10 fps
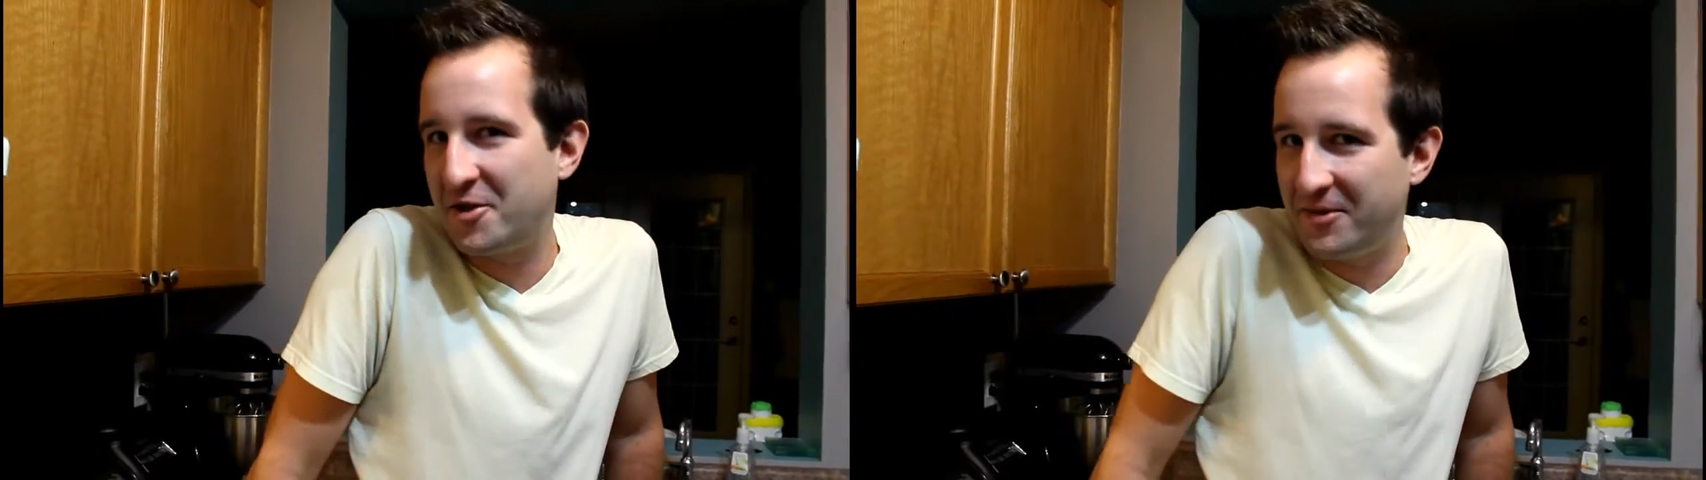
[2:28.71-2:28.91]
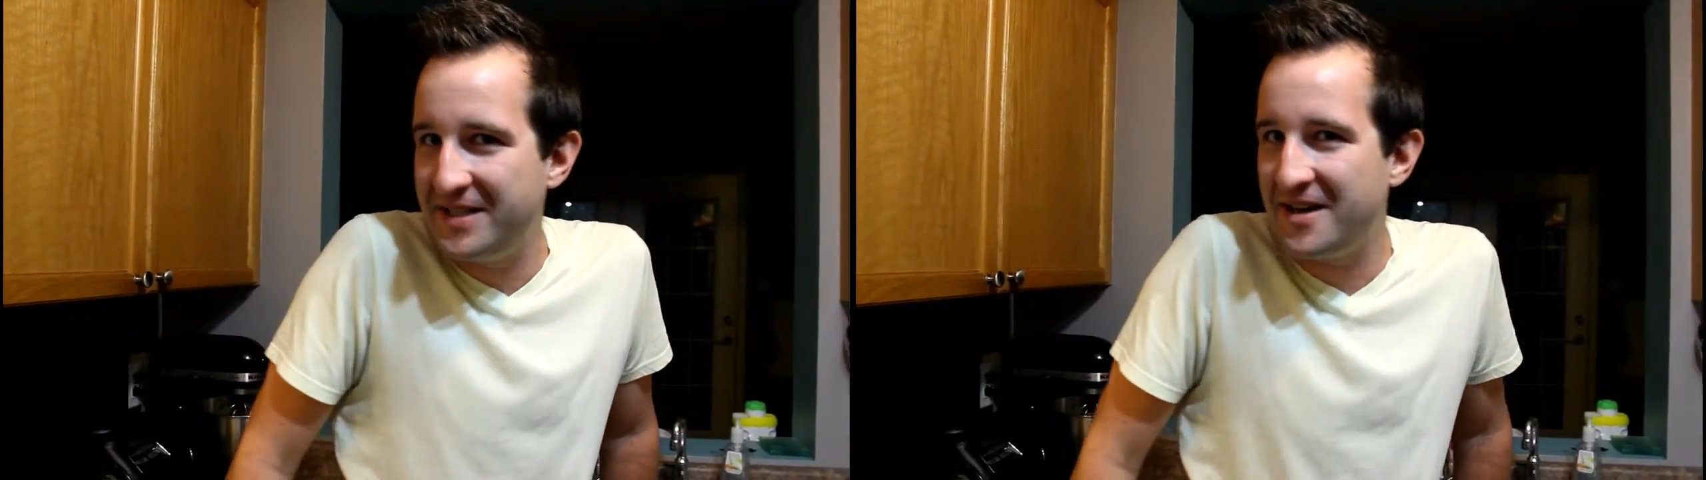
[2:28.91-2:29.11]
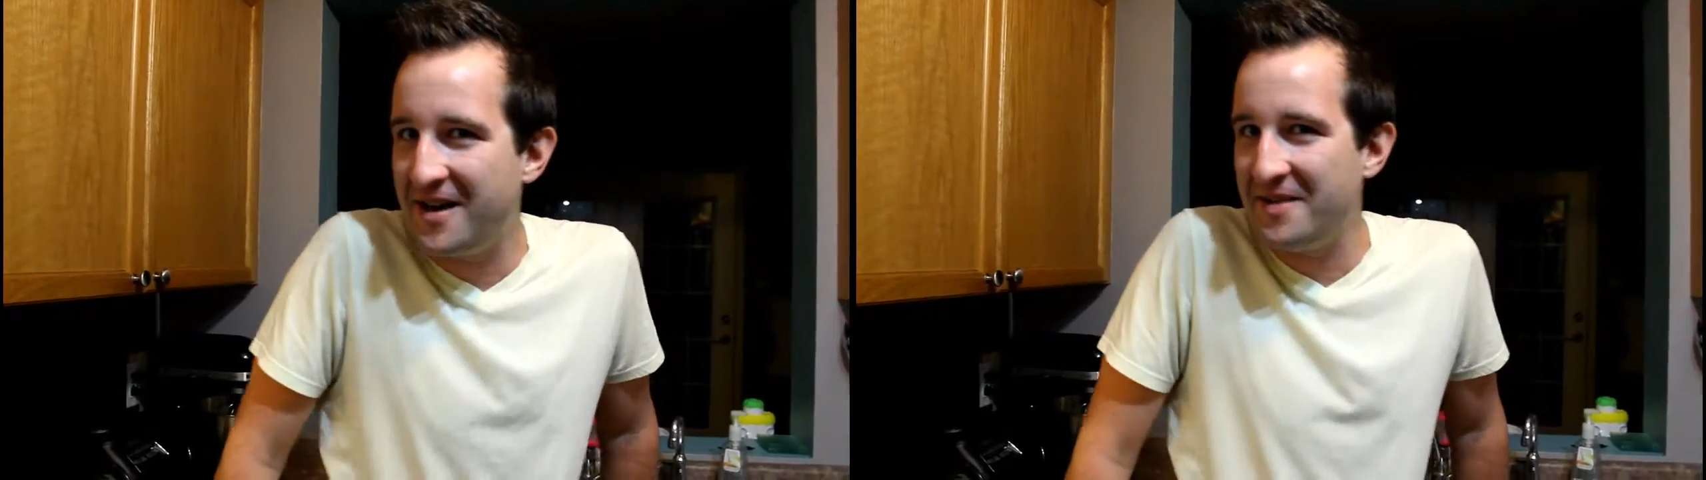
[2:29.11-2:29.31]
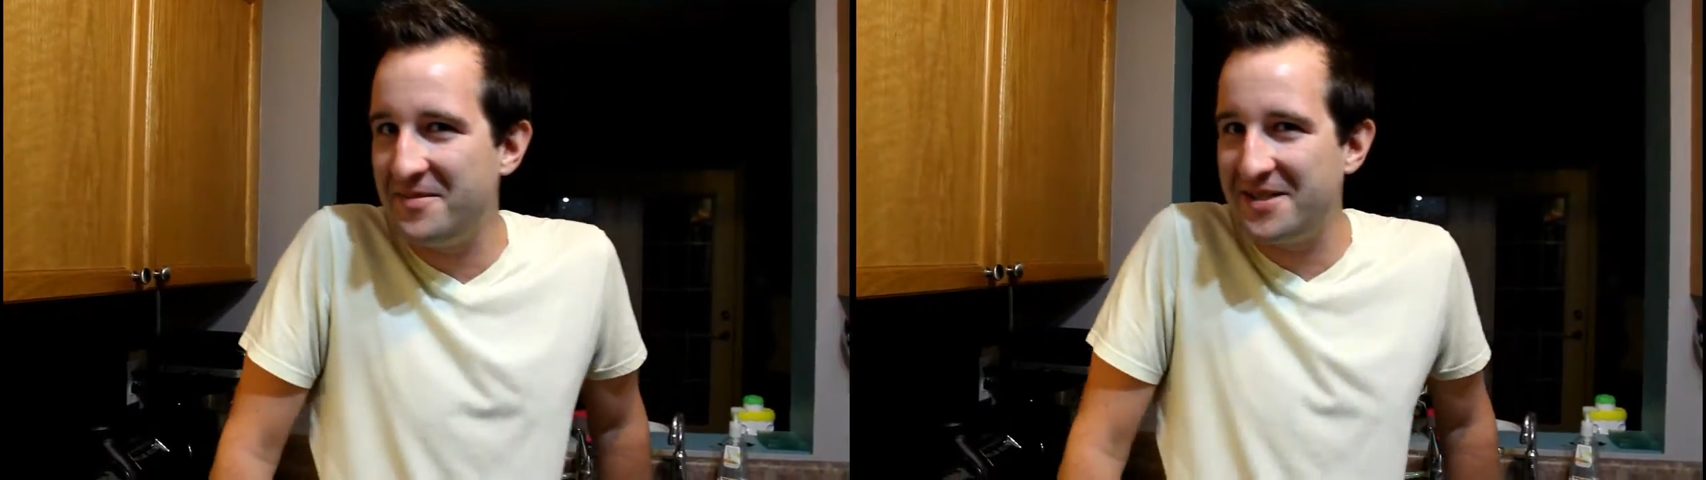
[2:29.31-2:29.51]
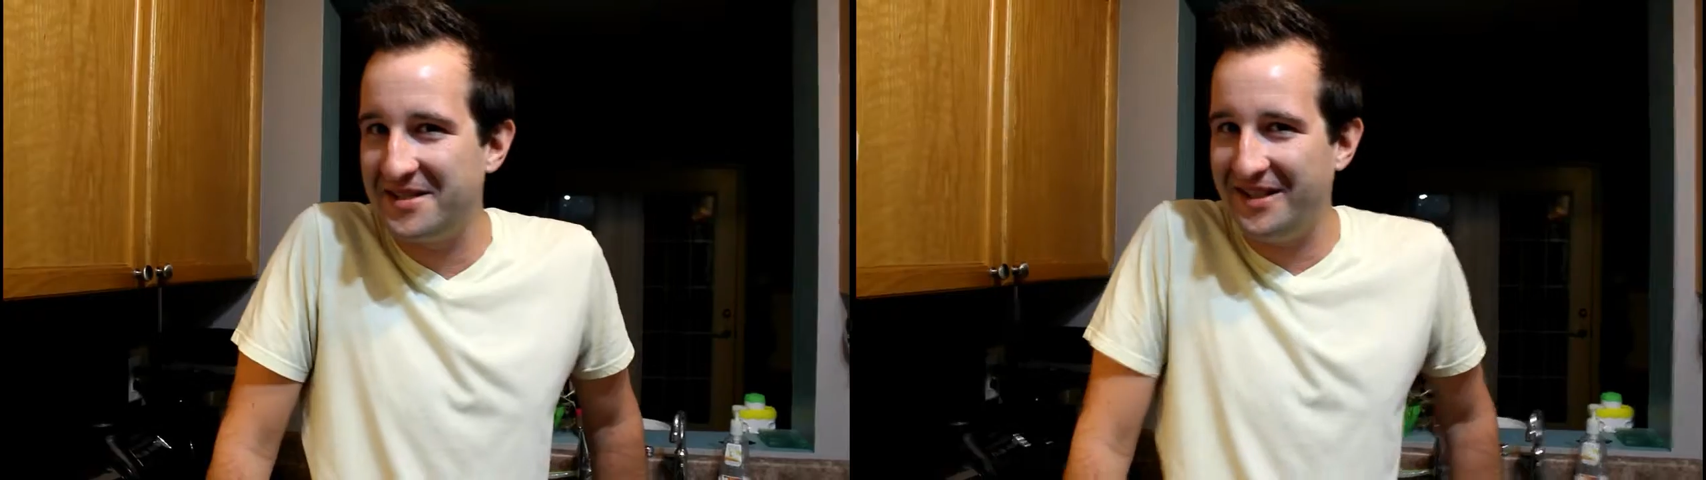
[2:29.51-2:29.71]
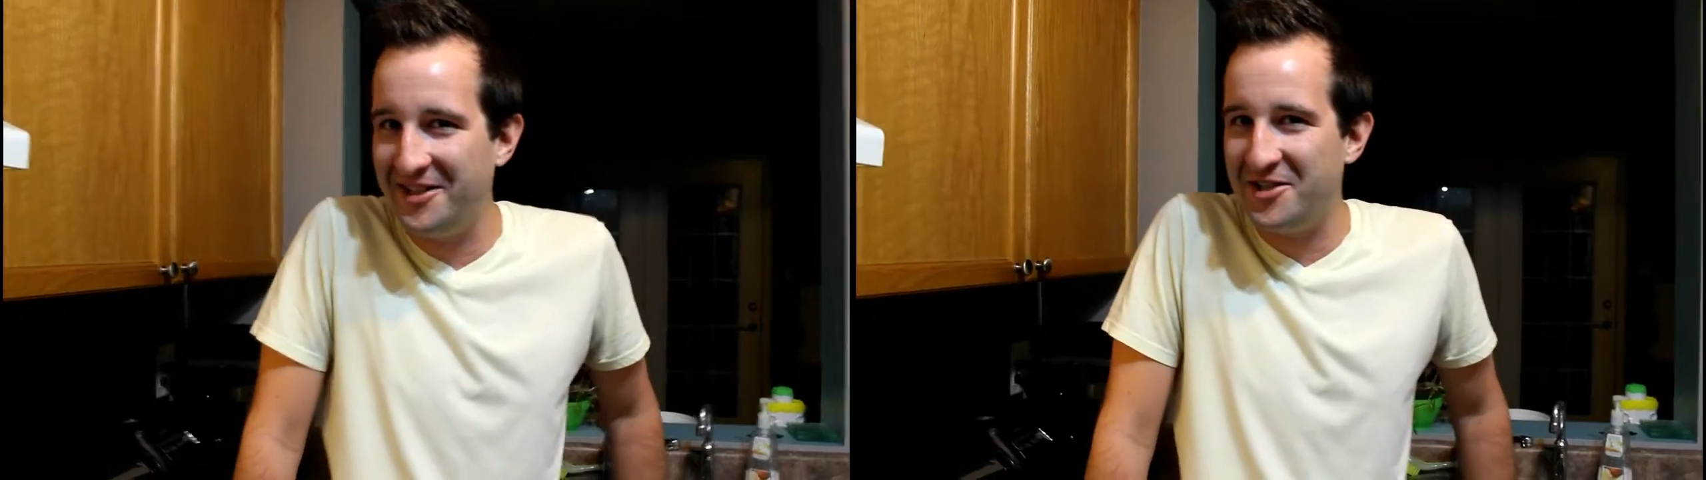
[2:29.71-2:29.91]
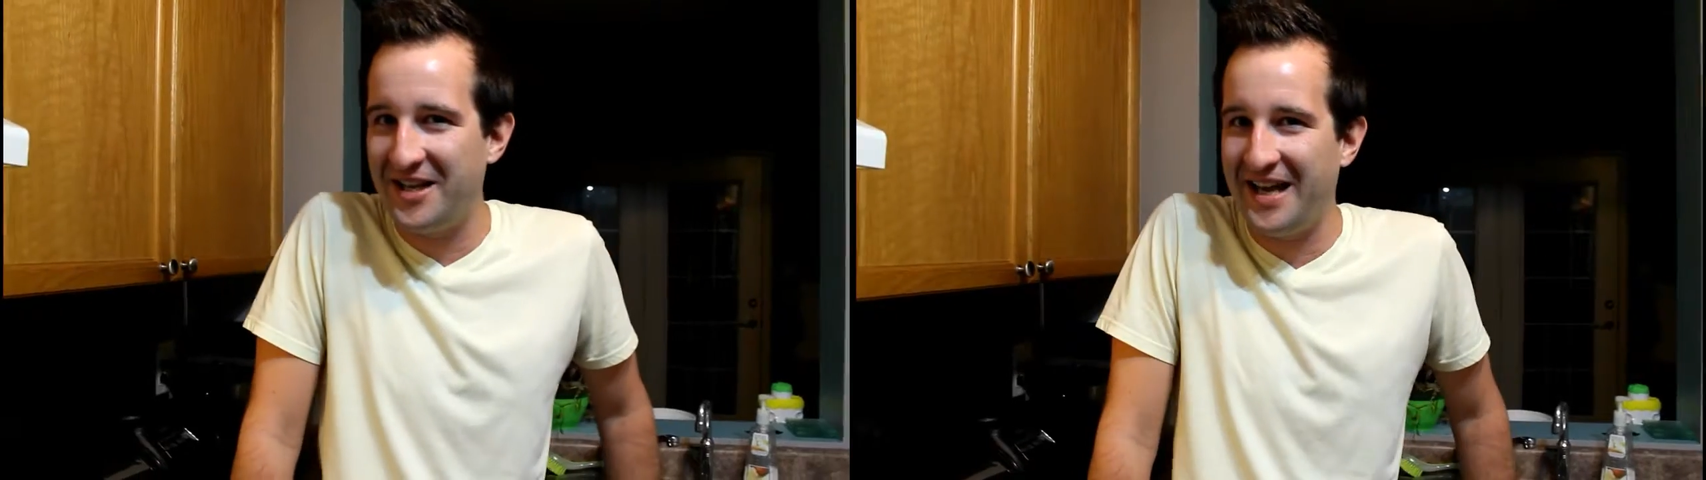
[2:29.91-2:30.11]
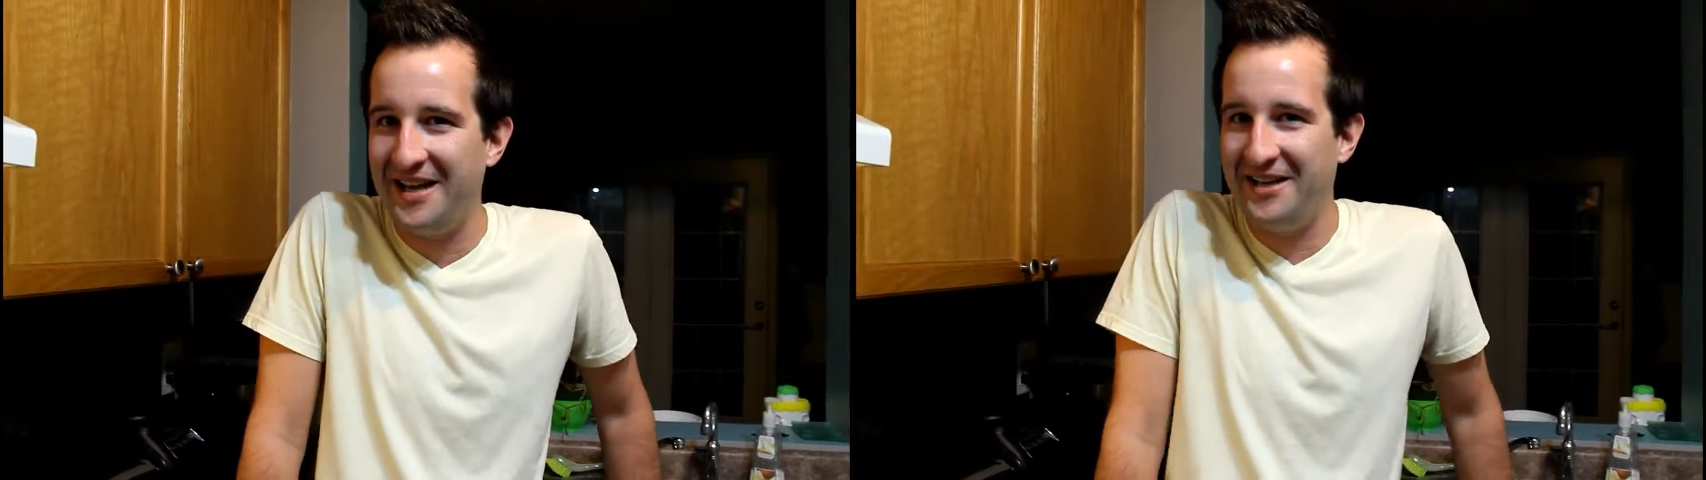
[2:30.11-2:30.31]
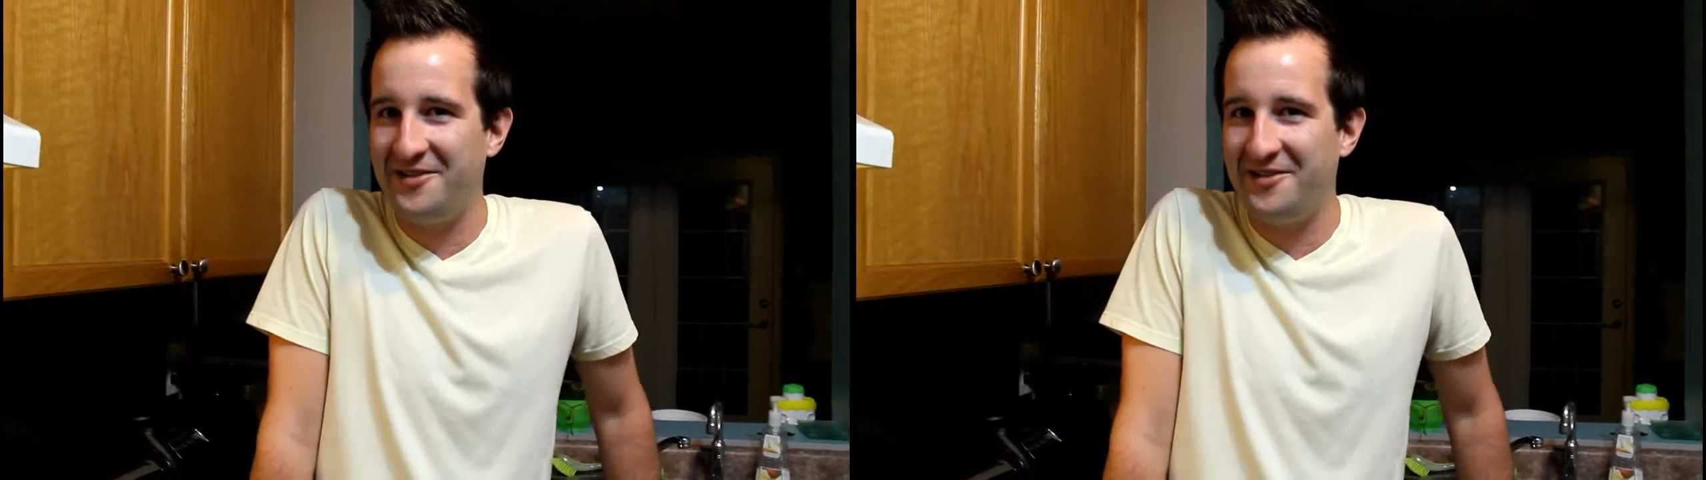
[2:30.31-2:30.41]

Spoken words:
3 times each day